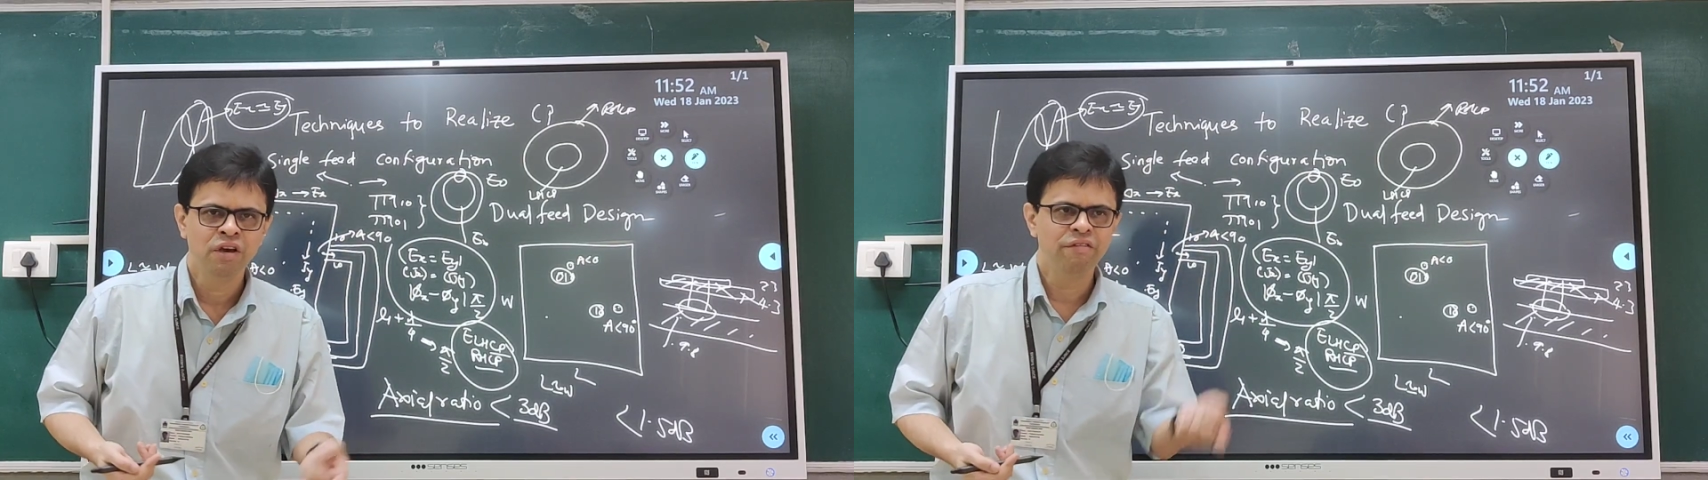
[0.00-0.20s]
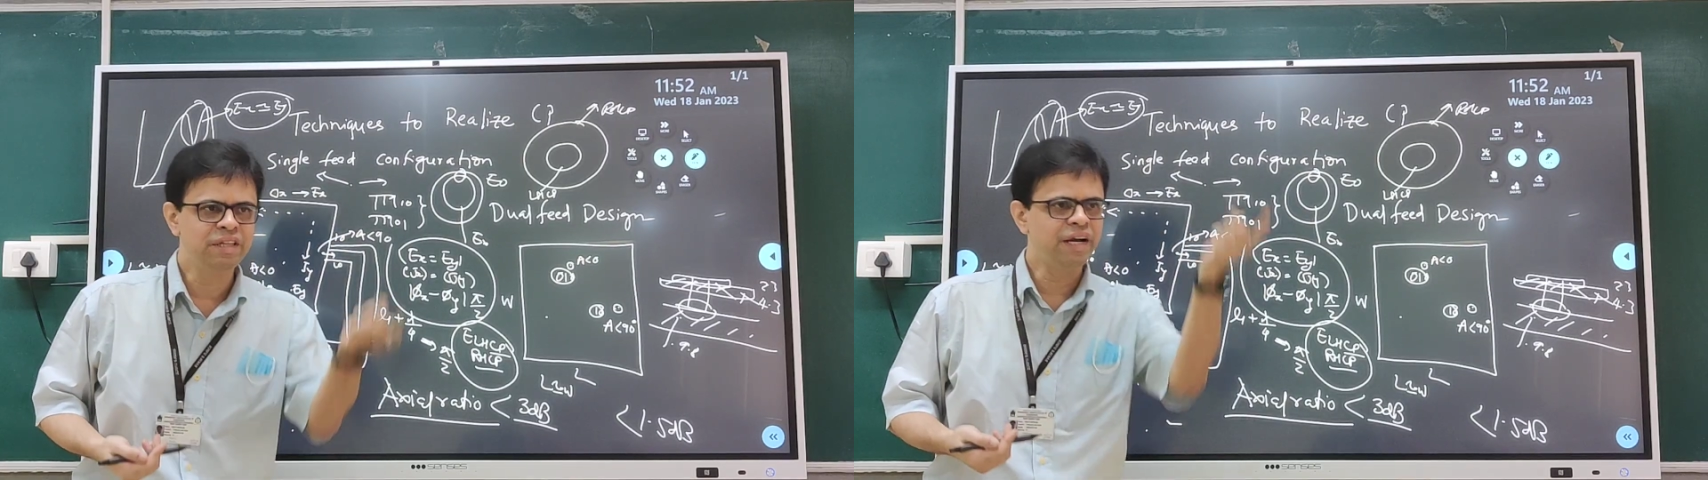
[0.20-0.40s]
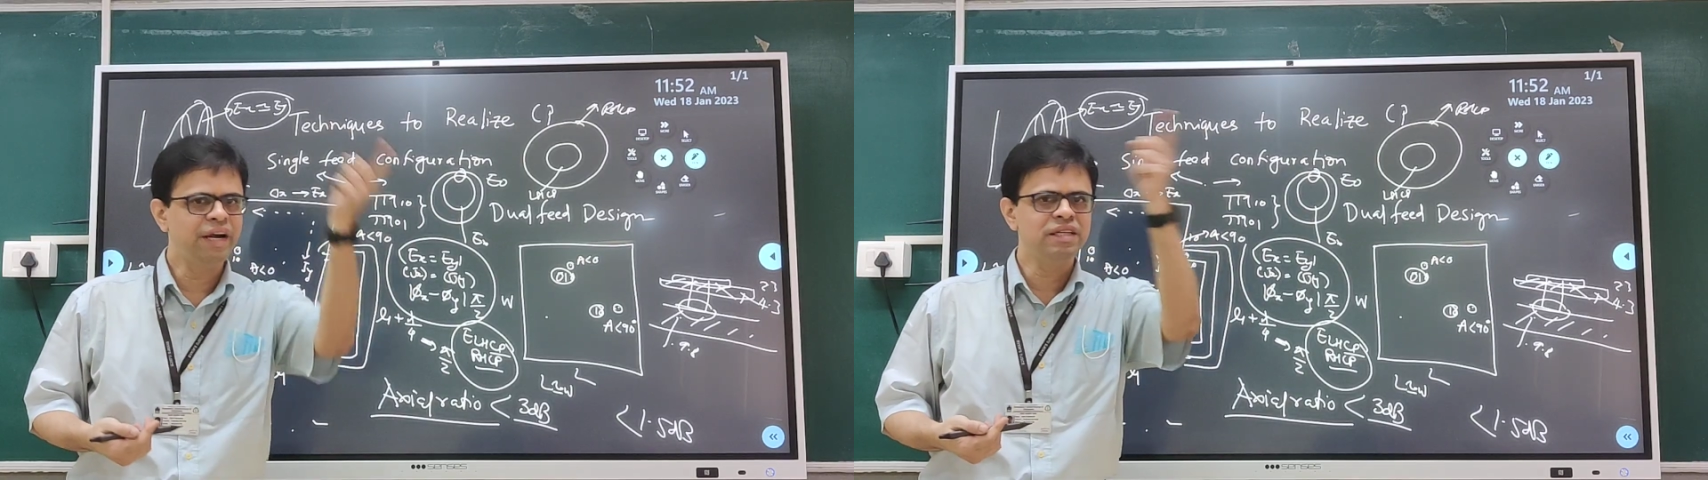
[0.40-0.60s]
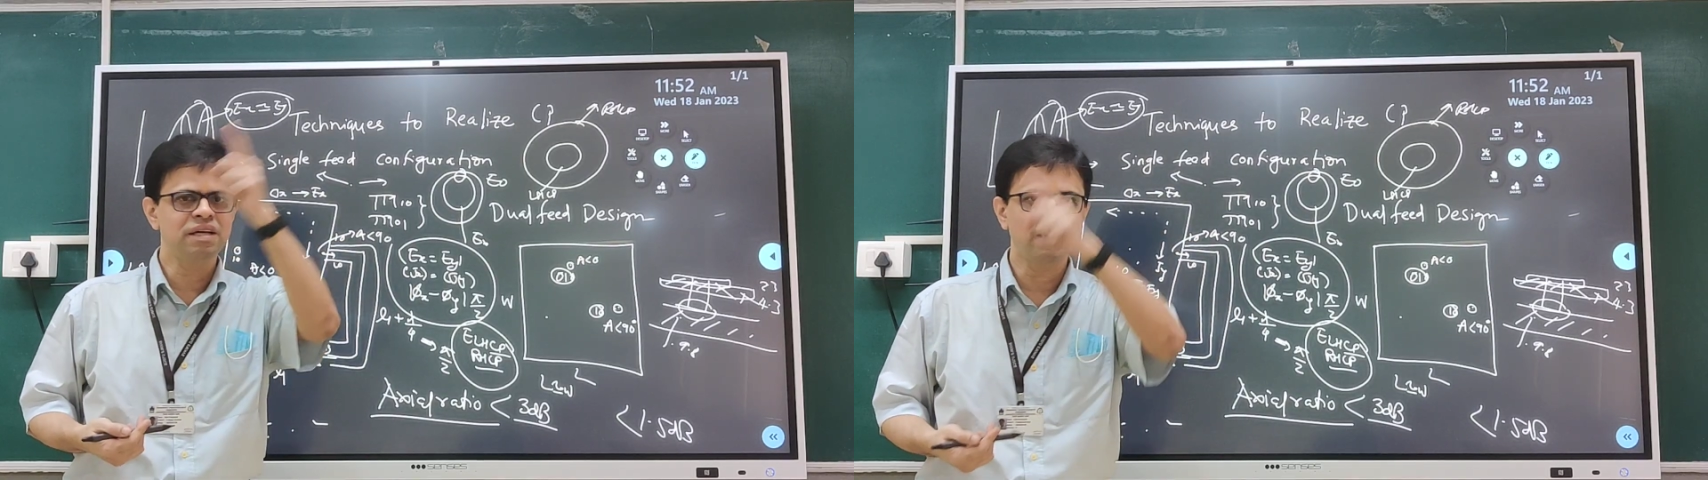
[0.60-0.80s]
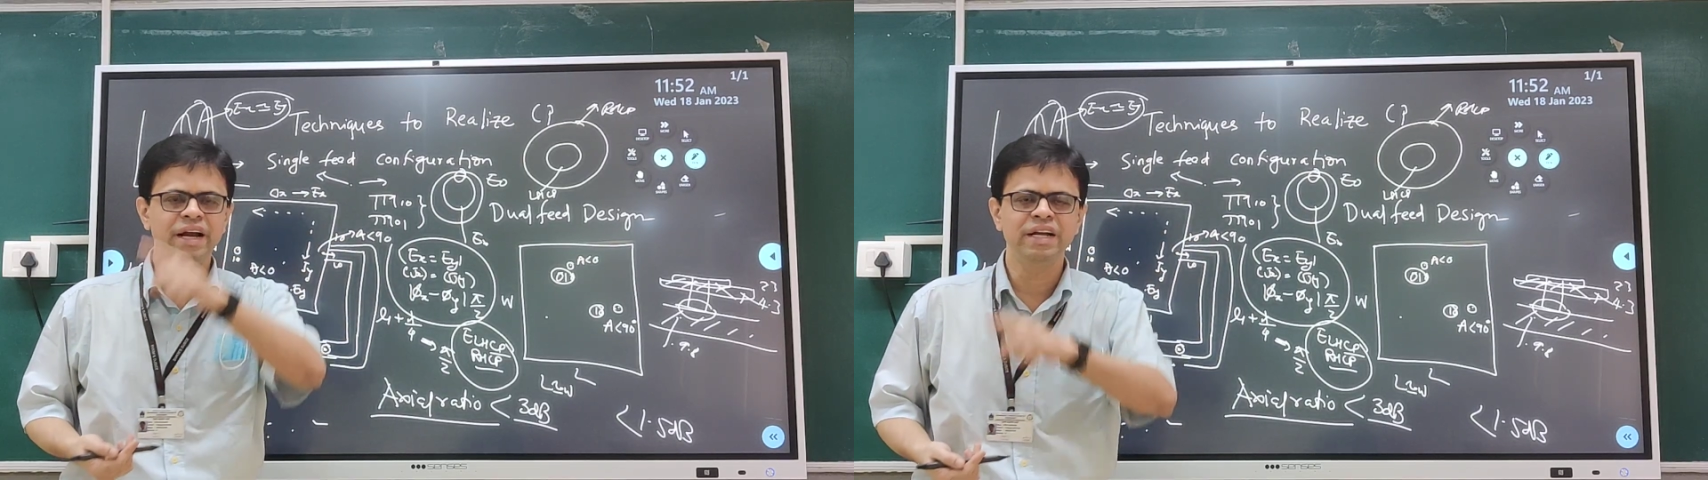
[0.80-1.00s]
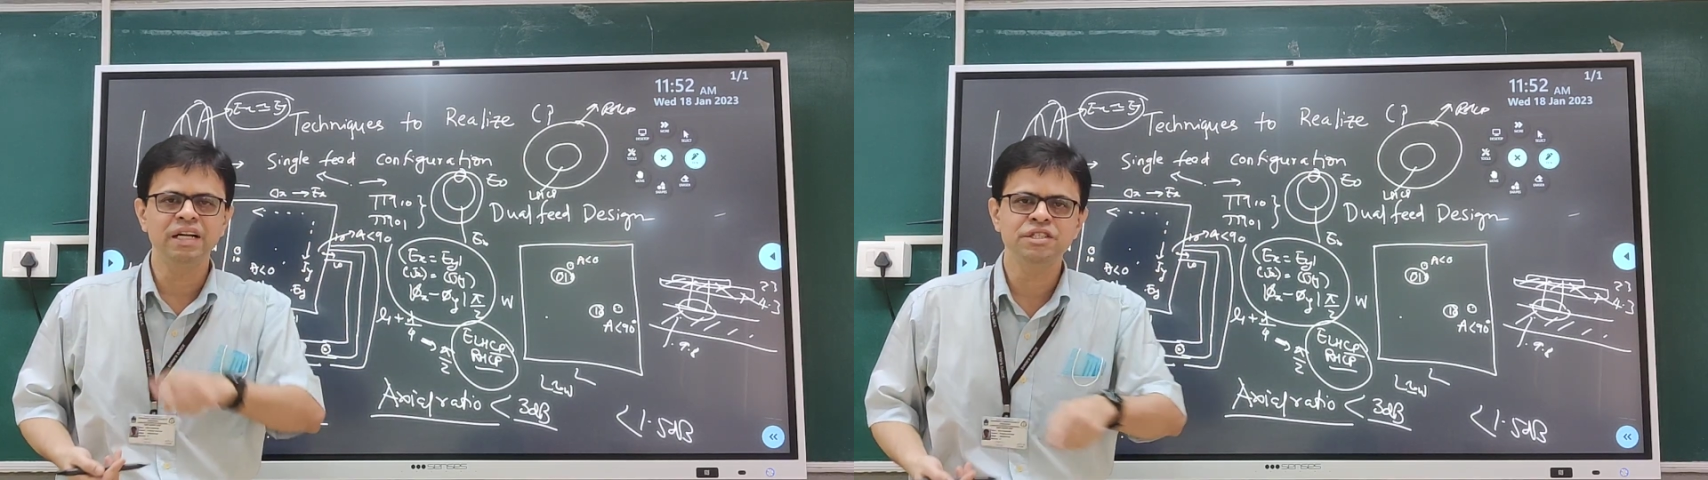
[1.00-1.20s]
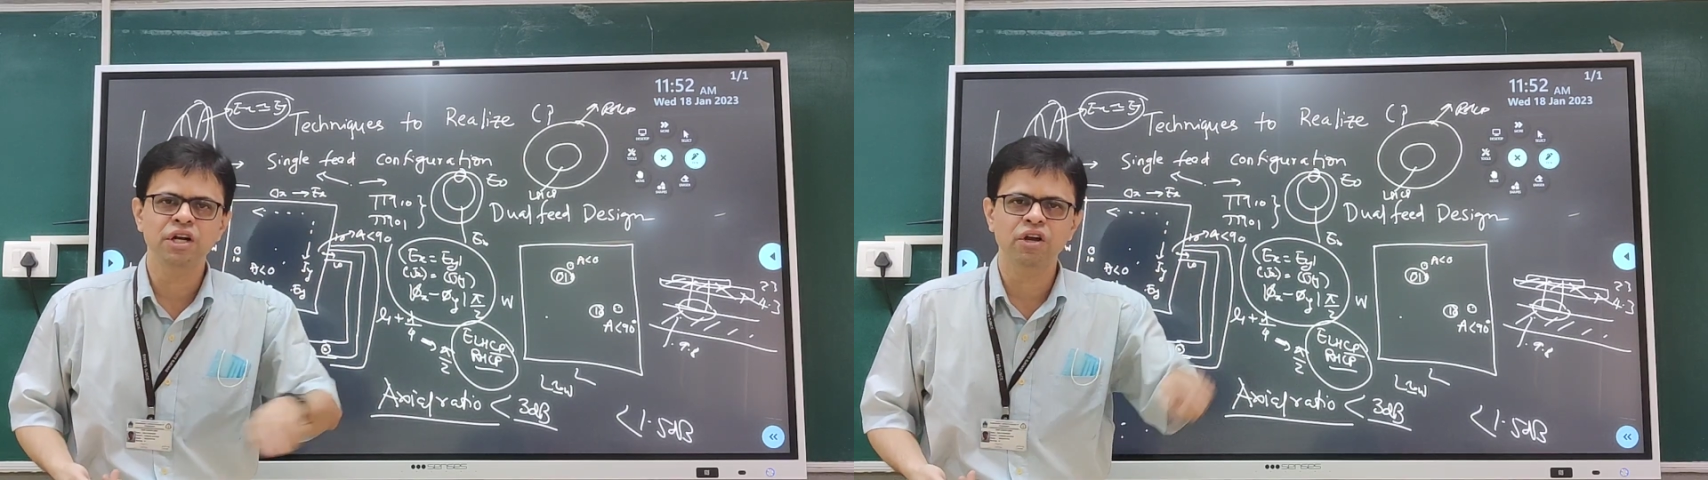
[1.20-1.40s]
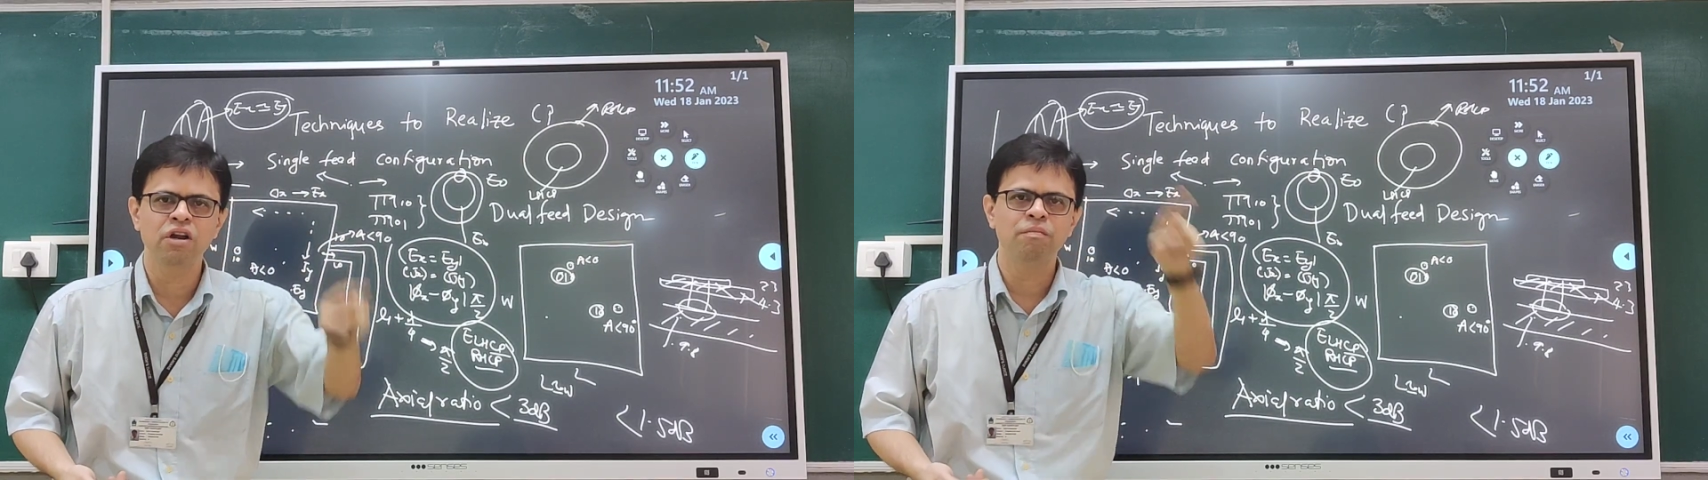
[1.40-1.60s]
whether it is a right hand
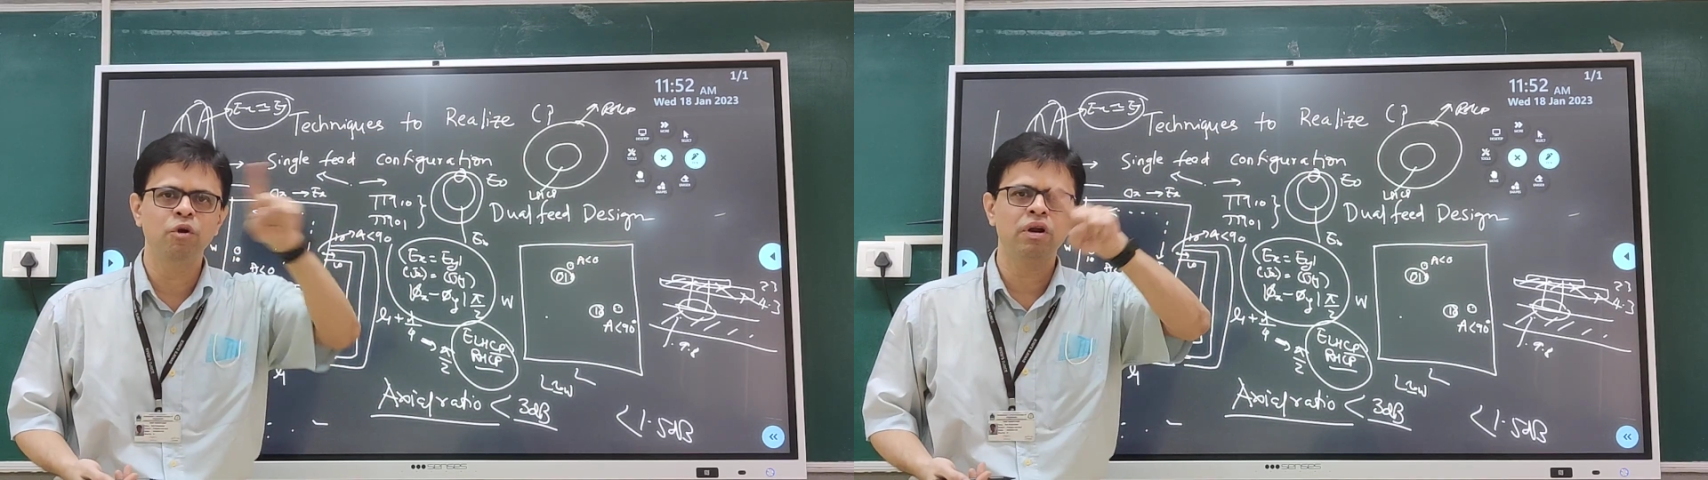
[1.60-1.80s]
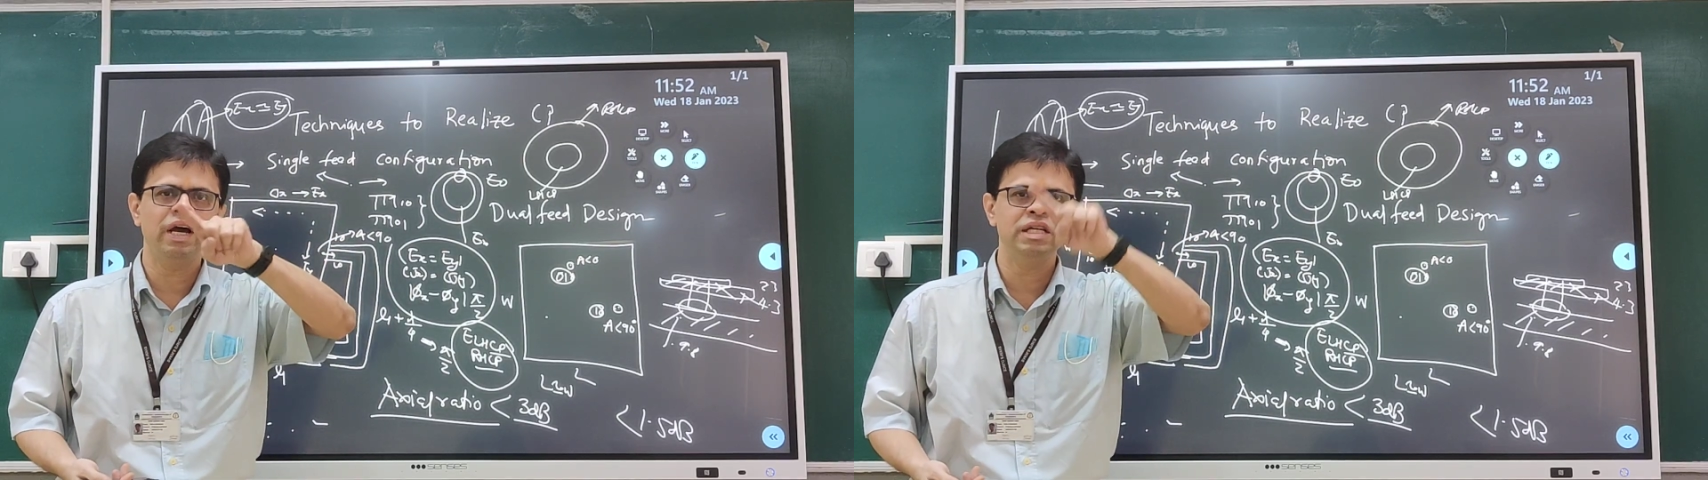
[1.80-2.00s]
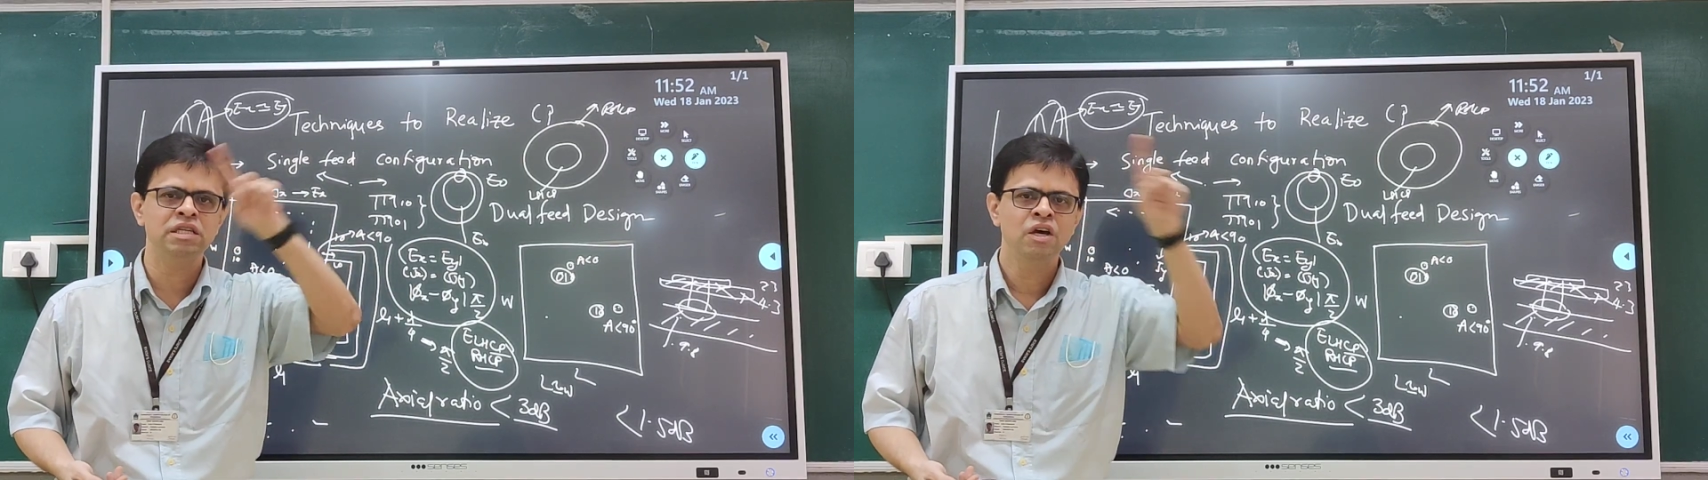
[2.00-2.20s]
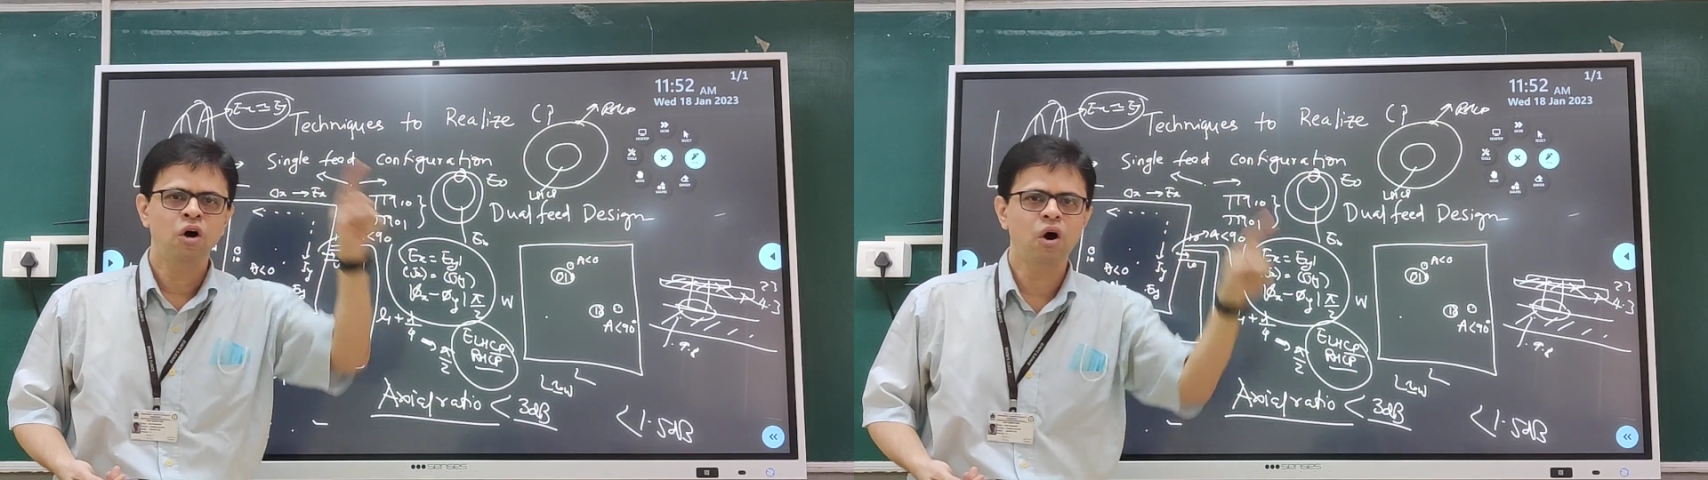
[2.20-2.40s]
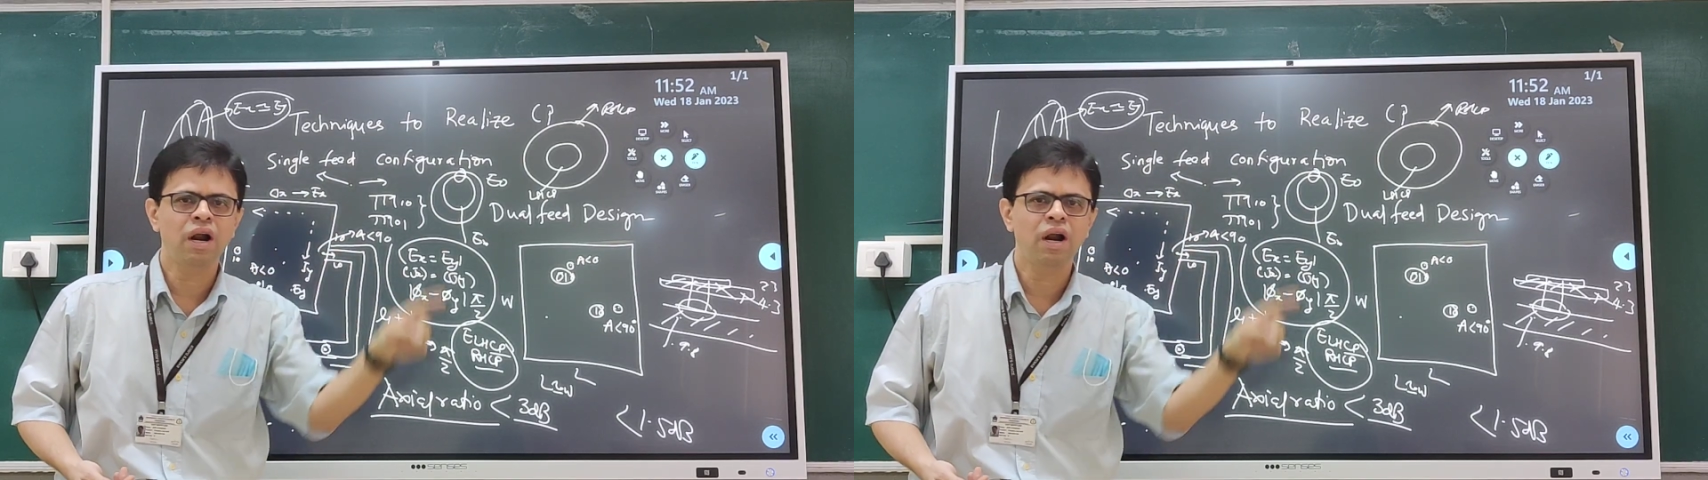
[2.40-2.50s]
circular polarized